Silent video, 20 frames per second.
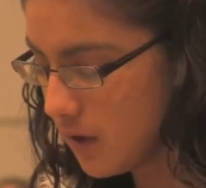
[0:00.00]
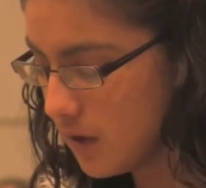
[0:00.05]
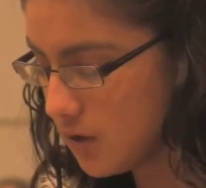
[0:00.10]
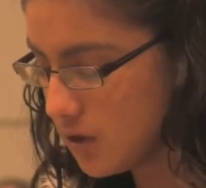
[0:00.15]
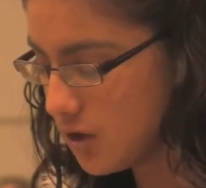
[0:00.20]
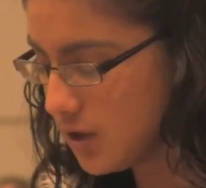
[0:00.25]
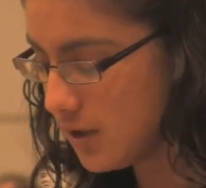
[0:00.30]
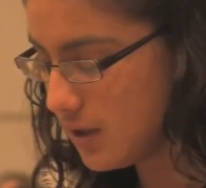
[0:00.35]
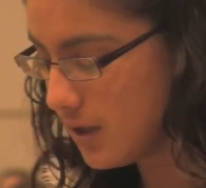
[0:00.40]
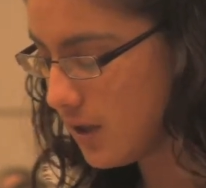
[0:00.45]

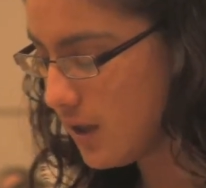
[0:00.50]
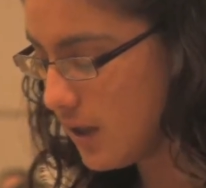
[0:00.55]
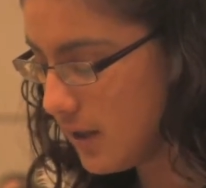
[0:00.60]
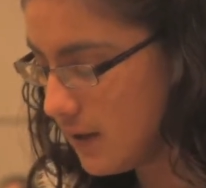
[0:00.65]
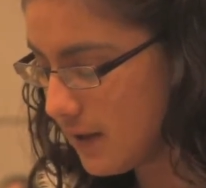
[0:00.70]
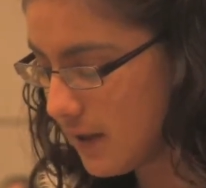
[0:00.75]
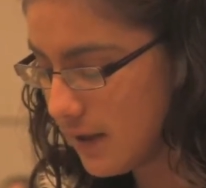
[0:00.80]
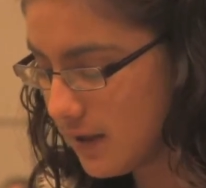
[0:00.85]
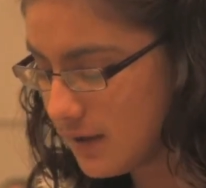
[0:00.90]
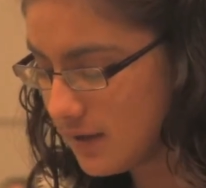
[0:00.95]
let them hear
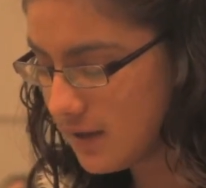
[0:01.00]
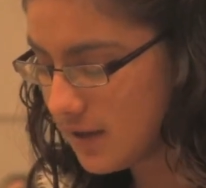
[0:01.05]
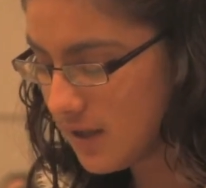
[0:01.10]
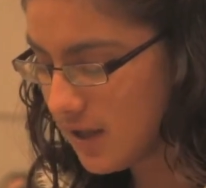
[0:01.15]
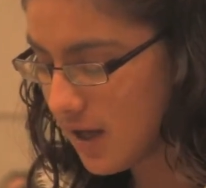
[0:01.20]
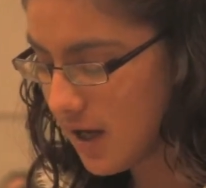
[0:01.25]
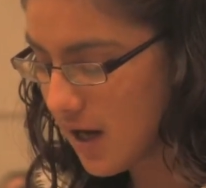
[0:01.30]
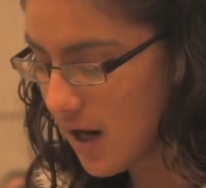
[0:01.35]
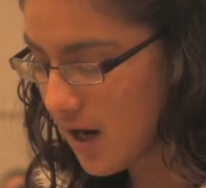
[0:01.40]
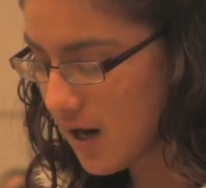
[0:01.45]
our
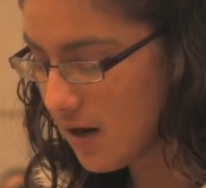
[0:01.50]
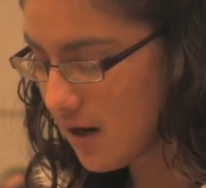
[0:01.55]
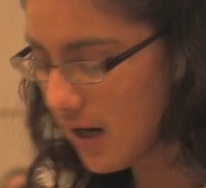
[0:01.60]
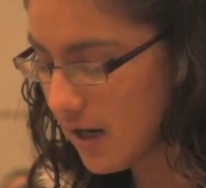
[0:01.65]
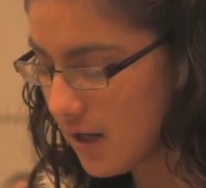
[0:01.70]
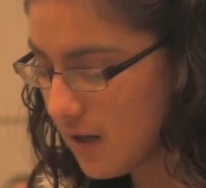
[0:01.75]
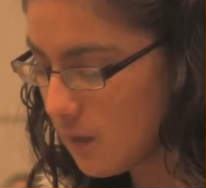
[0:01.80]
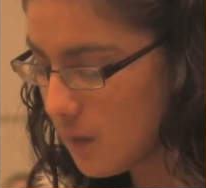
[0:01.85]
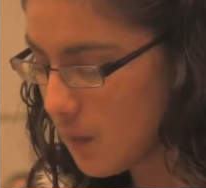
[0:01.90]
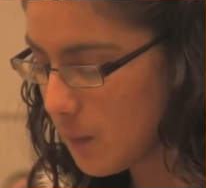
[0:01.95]
voice
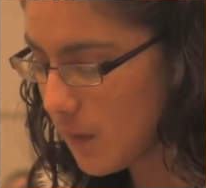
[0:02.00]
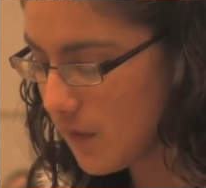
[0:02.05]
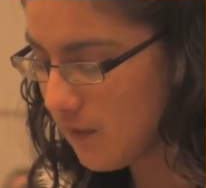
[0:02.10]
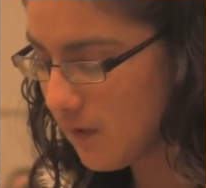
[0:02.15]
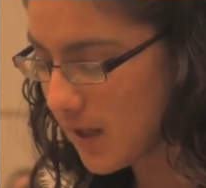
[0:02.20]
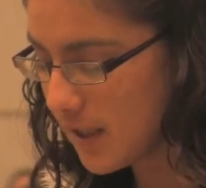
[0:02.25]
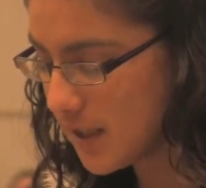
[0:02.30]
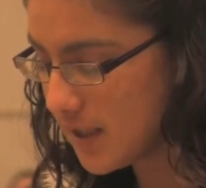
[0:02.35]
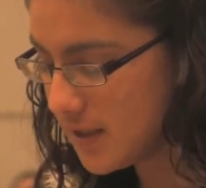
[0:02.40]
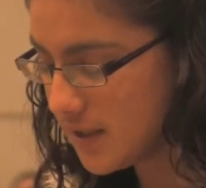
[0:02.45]
and really
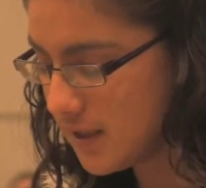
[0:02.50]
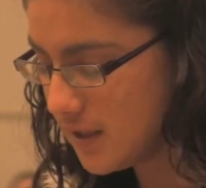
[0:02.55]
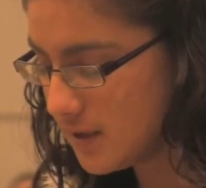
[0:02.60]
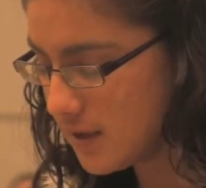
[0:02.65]
support it.